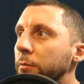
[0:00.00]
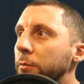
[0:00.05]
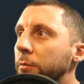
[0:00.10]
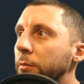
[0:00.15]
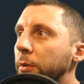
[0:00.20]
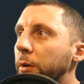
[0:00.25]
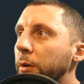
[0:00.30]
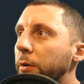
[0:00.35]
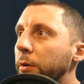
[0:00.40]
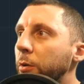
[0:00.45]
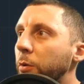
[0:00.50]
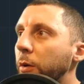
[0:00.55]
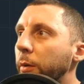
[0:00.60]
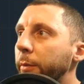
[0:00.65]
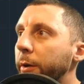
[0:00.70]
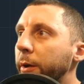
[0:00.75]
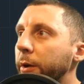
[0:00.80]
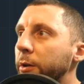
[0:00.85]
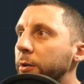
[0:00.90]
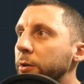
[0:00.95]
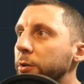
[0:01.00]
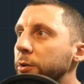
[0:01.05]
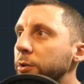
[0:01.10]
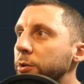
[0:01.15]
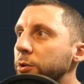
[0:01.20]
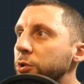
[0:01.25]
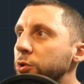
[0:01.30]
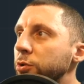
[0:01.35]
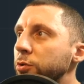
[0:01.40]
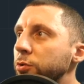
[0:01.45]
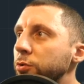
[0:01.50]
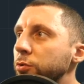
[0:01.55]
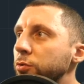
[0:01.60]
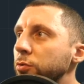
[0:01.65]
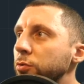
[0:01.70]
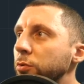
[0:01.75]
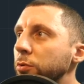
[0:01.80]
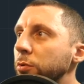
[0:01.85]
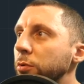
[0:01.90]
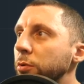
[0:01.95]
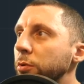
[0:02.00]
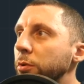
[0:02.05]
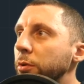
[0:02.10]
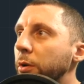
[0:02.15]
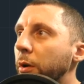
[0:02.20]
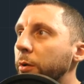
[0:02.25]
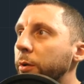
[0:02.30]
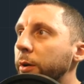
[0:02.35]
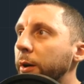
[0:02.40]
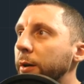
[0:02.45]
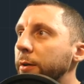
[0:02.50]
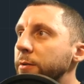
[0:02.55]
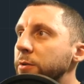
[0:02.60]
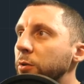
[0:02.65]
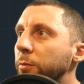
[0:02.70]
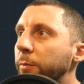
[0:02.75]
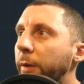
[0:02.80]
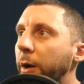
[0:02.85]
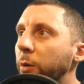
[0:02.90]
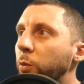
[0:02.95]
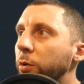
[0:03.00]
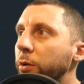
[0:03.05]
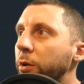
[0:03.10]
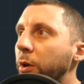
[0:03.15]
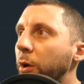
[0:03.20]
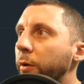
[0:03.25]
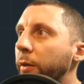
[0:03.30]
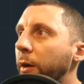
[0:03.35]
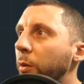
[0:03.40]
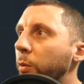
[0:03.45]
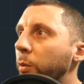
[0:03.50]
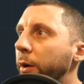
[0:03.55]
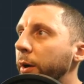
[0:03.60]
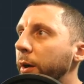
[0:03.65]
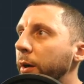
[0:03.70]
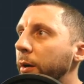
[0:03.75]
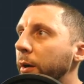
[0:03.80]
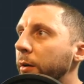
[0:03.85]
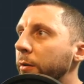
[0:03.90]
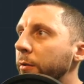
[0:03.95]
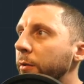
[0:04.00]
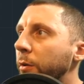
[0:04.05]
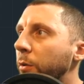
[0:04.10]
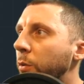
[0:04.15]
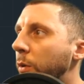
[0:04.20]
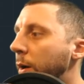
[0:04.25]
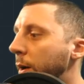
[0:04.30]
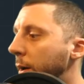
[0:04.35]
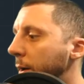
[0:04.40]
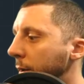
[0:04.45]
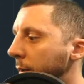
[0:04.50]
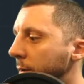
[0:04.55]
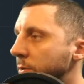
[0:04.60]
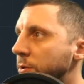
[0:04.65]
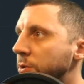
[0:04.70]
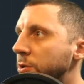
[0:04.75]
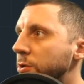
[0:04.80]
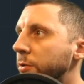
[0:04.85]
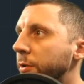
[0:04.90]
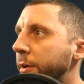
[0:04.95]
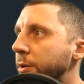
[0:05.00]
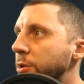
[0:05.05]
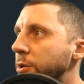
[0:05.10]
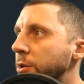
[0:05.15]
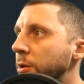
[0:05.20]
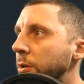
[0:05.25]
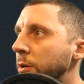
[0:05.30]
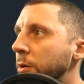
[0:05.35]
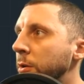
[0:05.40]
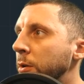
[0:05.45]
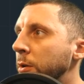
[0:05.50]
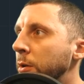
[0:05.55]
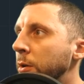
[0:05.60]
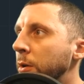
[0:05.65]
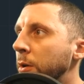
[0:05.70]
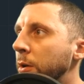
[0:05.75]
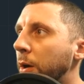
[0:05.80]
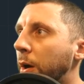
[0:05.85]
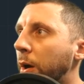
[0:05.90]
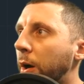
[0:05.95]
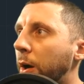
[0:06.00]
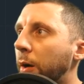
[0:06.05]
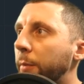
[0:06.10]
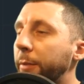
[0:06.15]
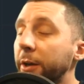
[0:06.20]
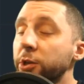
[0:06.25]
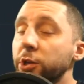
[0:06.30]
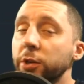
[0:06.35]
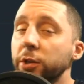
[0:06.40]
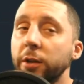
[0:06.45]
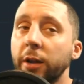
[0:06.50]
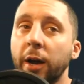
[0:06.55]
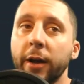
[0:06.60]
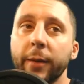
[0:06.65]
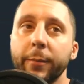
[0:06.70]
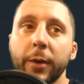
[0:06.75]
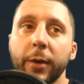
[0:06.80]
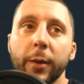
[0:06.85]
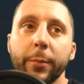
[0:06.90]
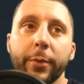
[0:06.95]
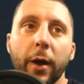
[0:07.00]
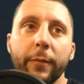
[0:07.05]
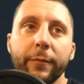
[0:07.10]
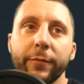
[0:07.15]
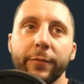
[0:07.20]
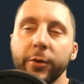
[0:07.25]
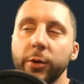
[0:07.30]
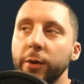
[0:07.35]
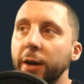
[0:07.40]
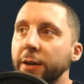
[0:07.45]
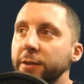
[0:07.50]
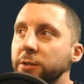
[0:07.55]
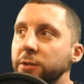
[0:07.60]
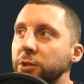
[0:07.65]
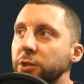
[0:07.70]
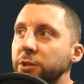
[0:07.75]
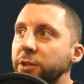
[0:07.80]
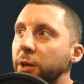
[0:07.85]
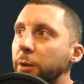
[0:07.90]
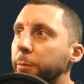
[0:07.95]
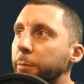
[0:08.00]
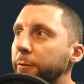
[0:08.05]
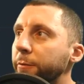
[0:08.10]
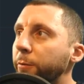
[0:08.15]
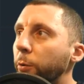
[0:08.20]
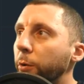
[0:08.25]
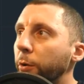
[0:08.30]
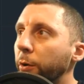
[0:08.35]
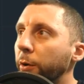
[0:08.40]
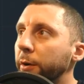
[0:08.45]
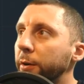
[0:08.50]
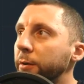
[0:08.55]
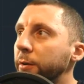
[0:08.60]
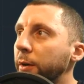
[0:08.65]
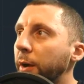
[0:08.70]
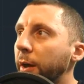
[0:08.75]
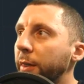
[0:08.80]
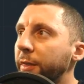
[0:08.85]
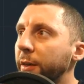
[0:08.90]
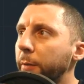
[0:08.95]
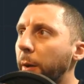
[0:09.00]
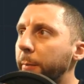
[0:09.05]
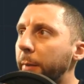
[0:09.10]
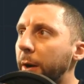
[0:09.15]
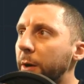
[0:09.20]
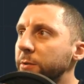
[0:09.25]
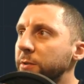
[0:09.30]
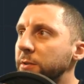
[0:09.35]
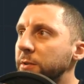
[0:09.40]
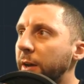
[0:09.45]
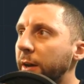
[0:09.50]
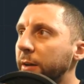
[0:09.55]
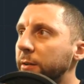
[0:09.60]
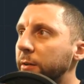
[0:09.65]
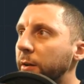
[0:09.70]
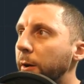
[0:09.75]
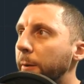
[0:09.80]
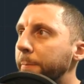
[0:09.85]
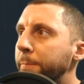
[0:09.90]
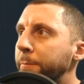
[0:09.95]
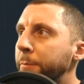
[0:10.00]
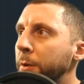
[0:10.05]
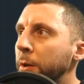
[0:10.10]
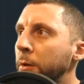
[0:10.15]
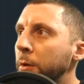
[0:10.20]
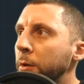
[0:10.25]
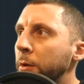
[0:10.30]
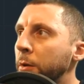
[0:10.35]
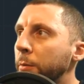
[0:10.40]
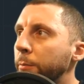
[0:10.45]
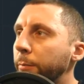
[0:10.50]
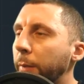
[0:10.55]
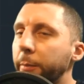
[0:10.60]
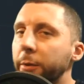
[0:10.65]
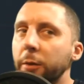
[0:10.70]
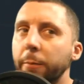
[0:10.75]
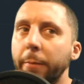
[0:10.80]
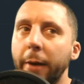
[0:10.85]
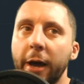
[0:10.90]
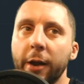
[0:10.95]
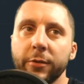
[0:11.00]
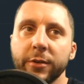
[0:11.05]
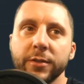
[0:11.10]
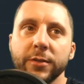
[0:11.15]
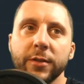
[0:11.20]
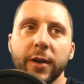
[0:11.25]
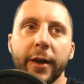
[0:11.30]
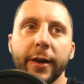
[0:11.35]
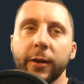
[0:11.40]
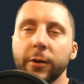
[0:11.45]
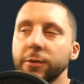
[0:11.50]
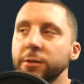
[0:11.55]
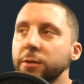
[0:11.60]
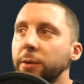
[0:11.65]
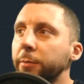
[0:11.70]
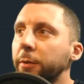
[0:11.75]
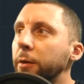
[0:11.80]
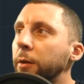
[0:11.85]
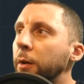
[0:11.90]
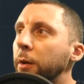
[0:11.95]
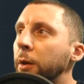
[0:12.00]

I don't know why my controller... Okay, so mine won't go that way. I don't know why. That's strange. That should not be a problem for you guys. I just did it before, and I think my mouse is acting up. Maybe the battery's dying or something.